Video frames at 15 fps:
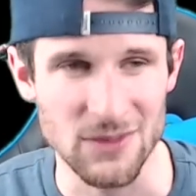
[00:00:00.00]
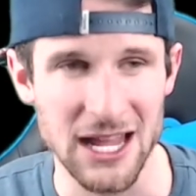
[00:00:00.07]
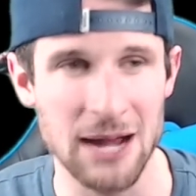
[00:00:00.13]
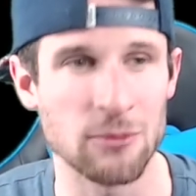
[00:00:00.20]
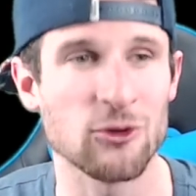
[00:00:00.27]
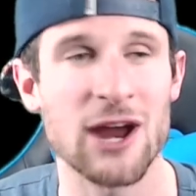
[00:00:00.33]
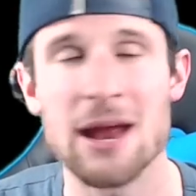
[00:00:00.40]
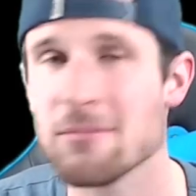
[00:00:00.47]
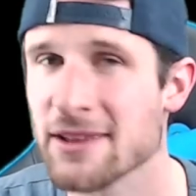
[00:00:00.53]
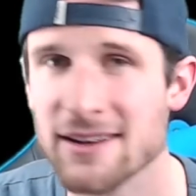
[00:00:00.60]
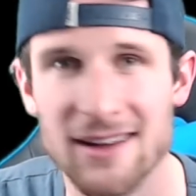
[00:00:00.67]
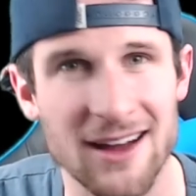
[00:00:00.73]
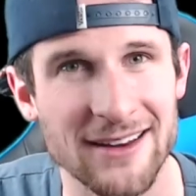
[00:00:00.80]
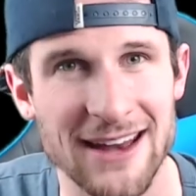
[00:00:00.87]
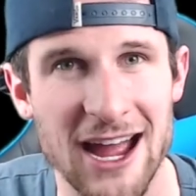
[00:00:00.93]
I'm rambling
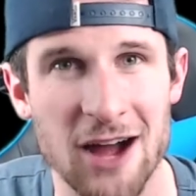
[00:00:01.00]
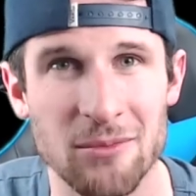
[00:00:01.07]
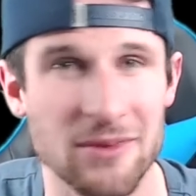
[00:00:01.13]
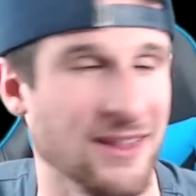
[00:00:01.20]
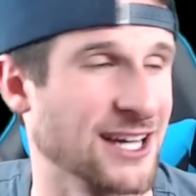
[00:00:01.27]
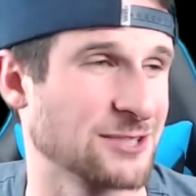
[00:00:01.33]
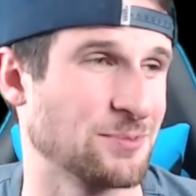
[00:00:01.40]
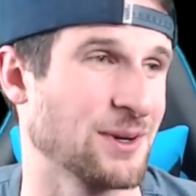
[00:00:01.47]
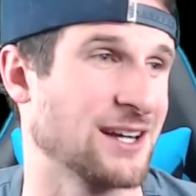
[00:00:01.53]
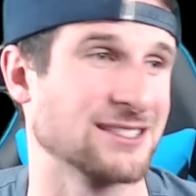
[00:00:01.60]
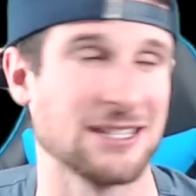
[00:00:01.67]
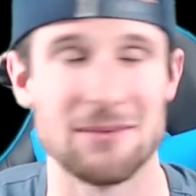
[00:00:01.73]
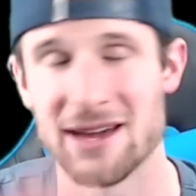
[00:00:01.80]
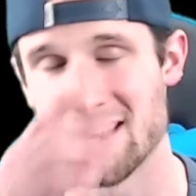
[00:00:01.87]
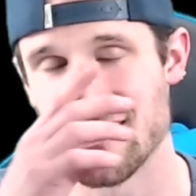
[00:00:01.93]
on now, but that's because
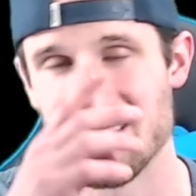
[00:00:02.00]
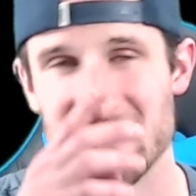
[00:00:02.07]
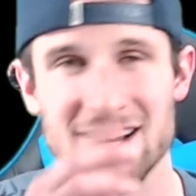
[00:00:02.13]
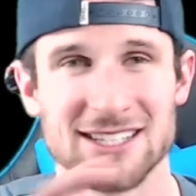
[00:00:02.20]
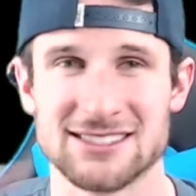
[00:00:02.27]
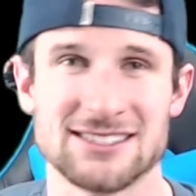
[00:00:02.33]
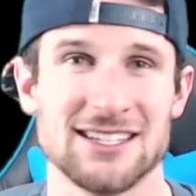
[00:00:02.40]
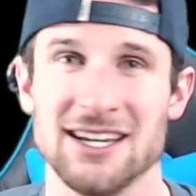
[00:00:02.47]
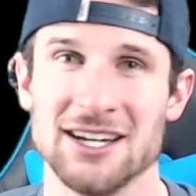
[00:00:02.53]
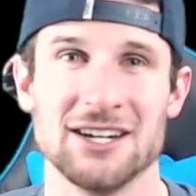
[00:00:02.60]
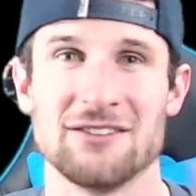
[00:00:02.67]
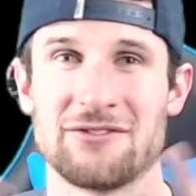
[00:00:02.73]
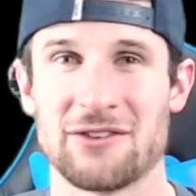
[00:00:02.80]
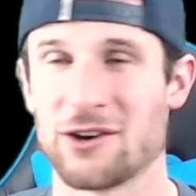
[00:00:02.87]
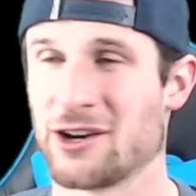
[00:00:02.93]
I'm at a loss
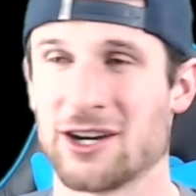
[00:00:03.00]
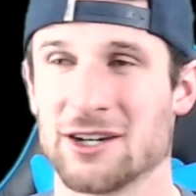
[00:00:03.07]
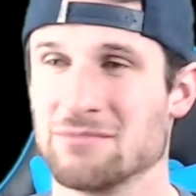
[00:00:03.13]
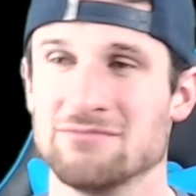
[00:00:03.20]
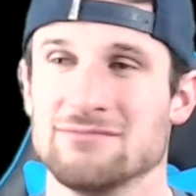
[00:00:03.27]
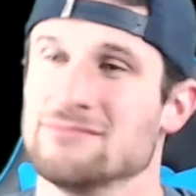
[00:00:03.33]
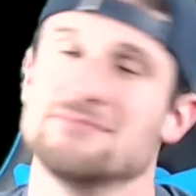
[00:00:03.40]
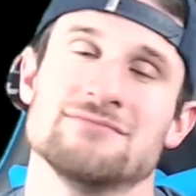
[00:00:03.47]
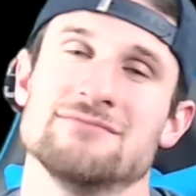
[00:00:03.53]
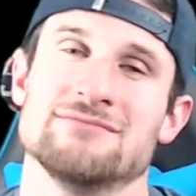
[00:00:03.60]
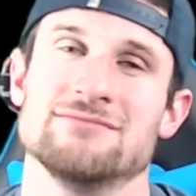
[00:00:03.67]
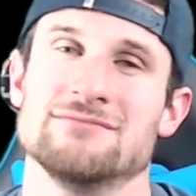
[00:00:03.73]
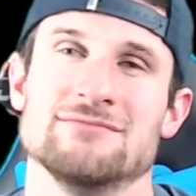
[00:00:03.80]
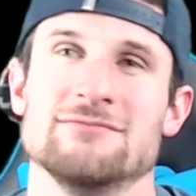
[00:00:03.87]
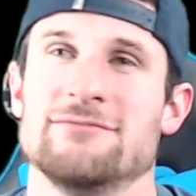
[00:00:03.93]
for
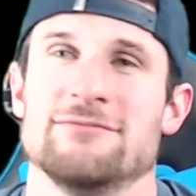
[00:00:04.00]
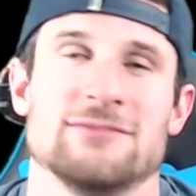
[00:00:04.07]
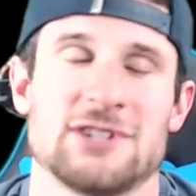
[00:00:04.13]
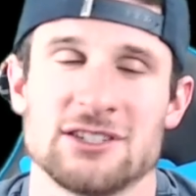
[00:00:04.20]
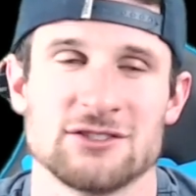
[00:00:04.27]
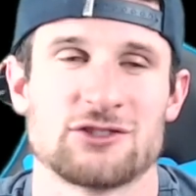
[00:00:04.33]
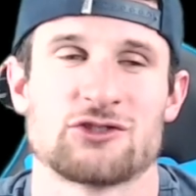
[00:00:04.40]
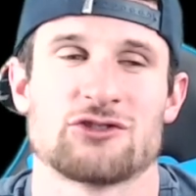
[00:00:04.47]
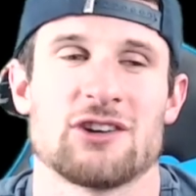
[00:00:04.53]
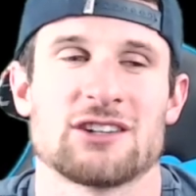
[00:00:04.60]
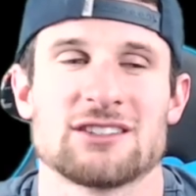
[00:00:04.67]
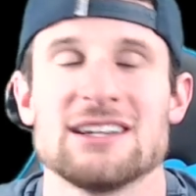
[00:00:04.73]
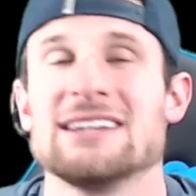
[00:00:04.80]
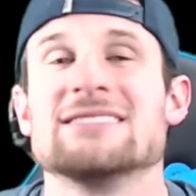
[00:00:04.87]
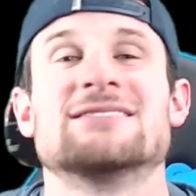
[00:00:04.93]

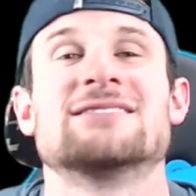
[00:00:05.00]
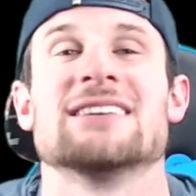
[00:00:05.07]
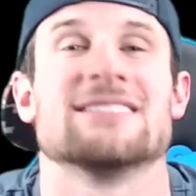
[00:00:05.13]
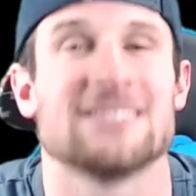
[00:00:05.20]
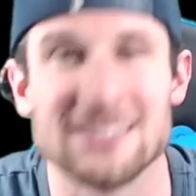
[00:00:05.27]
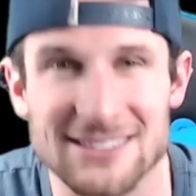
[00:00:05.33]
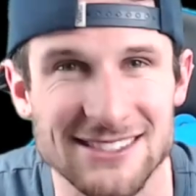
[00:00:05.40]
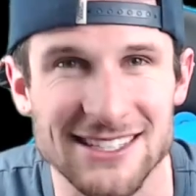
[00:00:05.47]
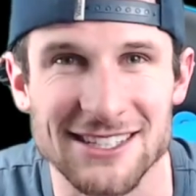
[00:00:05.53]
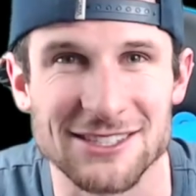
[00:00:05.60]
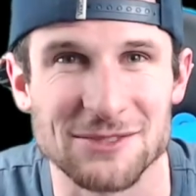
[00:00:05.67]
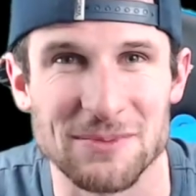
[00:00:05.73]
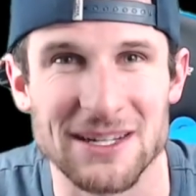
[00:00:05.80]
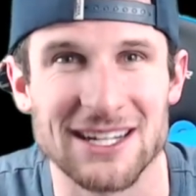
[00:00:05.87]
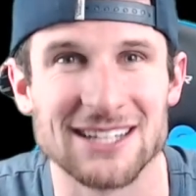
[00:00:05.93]
constructing
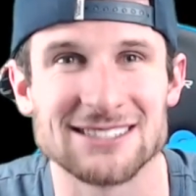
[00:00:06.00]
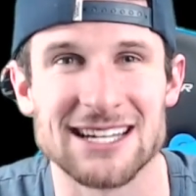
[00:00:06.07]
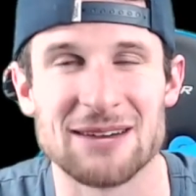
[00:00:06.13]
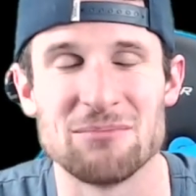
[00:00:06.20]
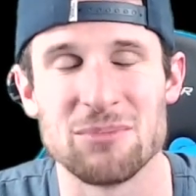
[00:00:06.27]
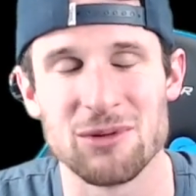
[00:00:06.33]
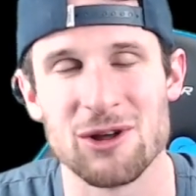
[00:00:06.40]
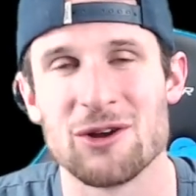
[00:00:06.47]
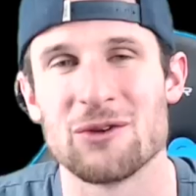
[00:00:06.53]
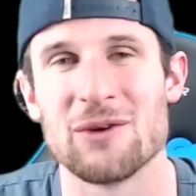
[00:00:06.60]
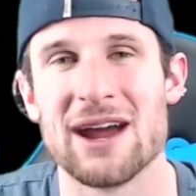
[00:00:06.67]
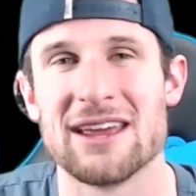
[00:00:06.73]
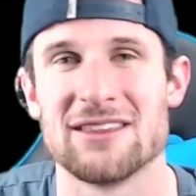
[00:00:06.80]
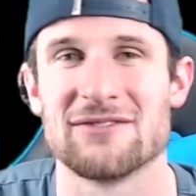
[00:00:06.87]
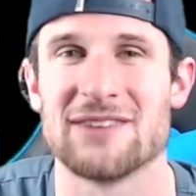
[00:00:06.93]
sentences, because I'm blown
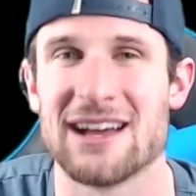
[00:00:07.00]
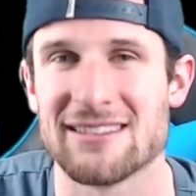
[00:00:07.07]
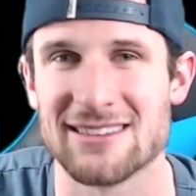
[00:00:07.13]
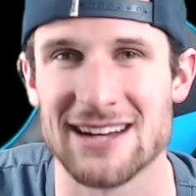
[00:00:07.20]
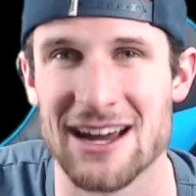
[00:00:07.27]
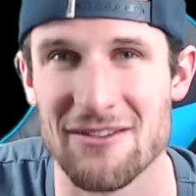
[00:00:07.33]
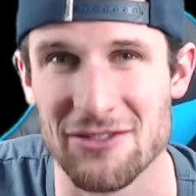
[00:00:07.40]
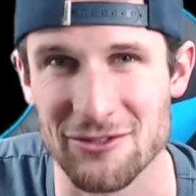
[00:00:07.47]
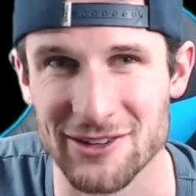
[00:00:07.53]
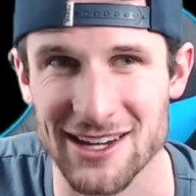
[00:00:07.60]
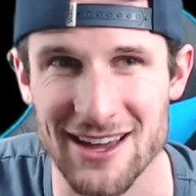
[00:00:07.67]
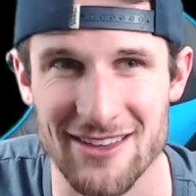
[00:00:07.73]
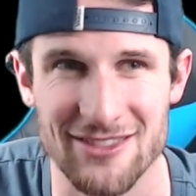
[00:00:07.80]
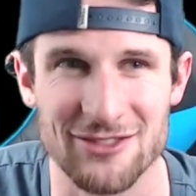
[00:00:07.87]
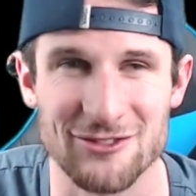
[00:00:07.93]
away at the fact that I have
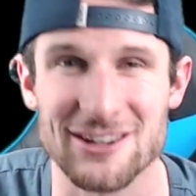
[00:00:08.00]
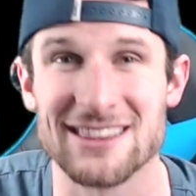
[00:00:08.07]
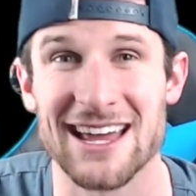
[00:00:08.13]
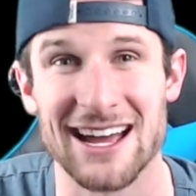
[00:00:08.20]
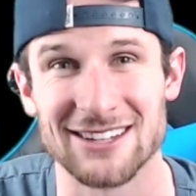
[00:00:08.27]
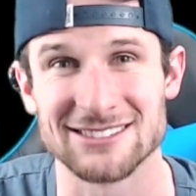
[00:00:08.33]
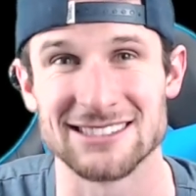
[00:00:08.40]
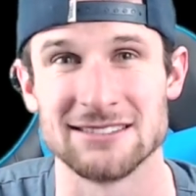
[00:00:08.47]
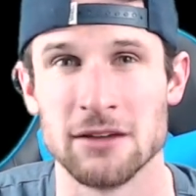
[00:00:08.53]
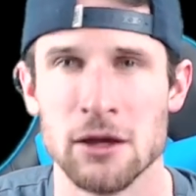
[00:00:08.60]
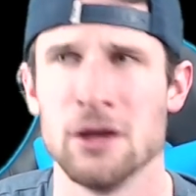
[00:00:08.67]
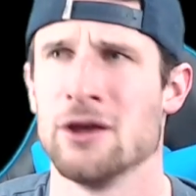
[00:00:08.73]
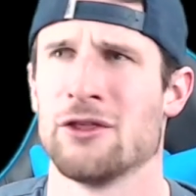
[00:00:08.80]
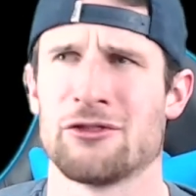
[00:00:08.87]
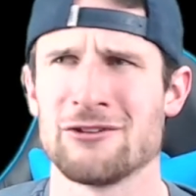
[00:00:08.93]
three thousand,
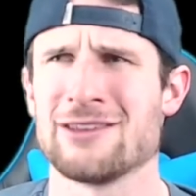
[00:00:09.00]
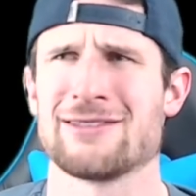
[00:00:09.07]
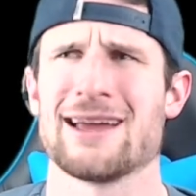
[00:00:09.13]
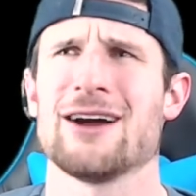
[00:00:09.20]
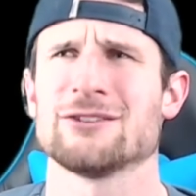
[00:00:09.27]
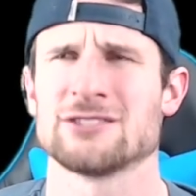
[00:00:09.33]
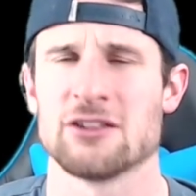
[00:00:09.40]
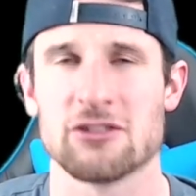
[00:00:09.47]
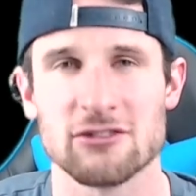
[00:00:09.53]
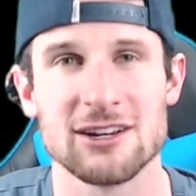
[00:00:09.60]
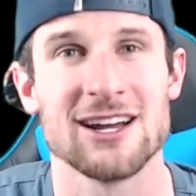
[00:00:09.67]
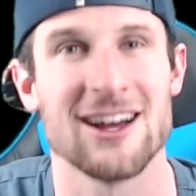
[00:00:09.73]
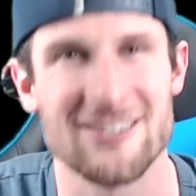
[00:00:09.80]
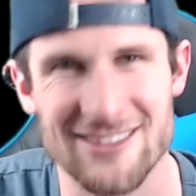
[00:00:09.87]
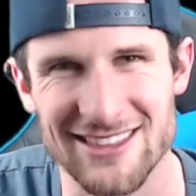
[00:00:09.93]
three
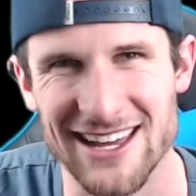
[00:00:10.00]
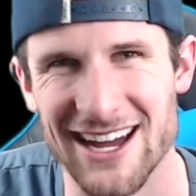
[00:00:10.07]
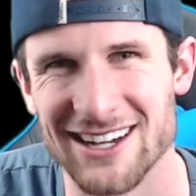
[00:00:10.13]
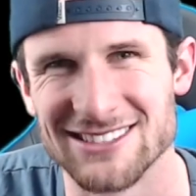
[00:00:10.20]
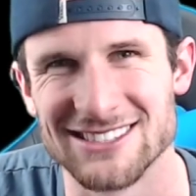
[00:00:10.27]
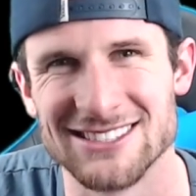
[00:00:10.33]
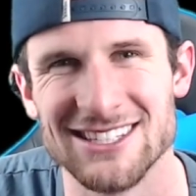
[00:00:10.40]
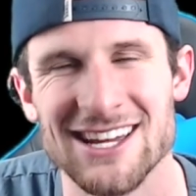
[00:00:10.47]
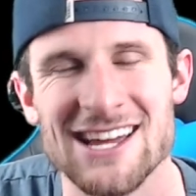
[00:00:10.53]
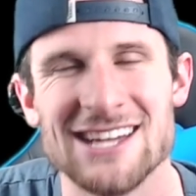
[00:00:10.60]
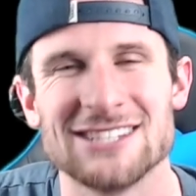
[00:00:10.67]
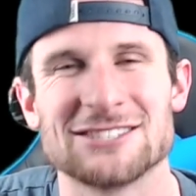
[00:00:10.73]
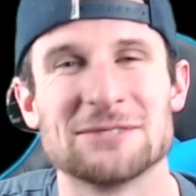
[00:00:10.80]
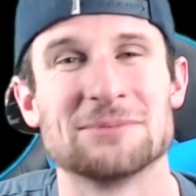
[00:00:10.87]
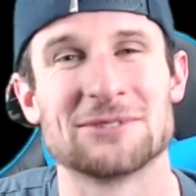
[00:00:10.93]
hundred thousand
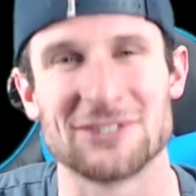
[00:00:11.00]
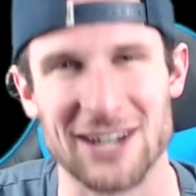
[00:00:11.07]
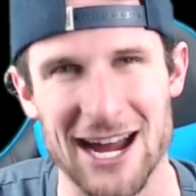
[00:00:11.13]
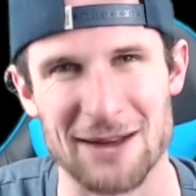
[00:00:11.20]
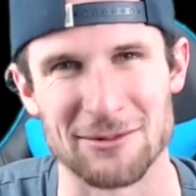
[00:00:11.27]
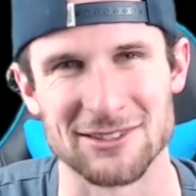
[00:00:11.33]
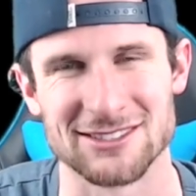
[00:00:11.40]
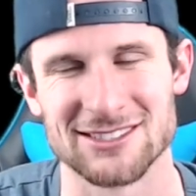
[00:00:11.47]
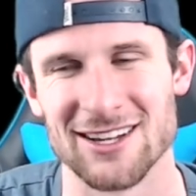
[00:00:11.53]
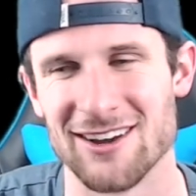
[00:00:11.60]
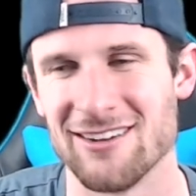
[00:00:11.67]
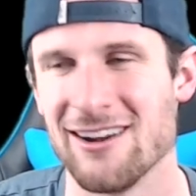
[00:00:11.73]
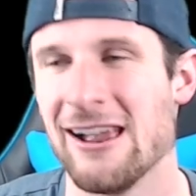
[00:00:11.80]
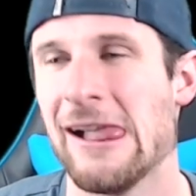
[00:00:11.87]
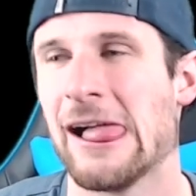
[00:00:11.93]
subscribers.
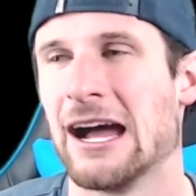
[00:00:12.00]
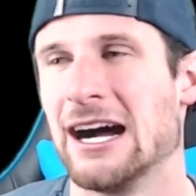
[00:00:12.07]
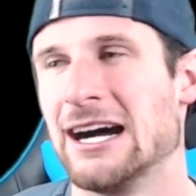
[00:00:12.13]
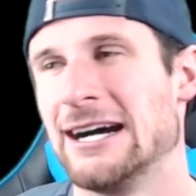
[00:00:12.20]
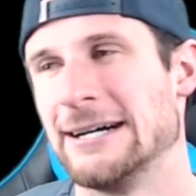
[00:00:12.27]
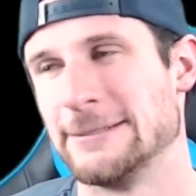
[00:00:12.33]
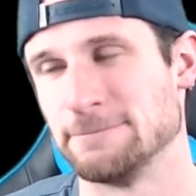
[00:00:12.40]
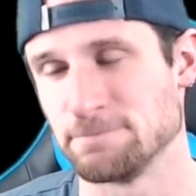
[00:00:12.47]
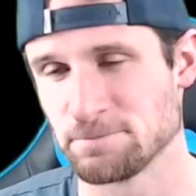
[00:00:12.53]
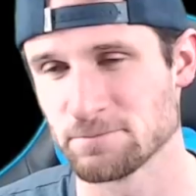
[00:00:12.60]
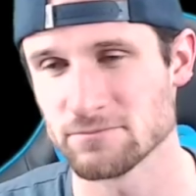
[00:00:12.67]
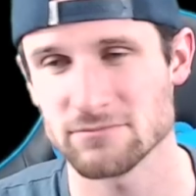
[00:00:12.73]
So, um,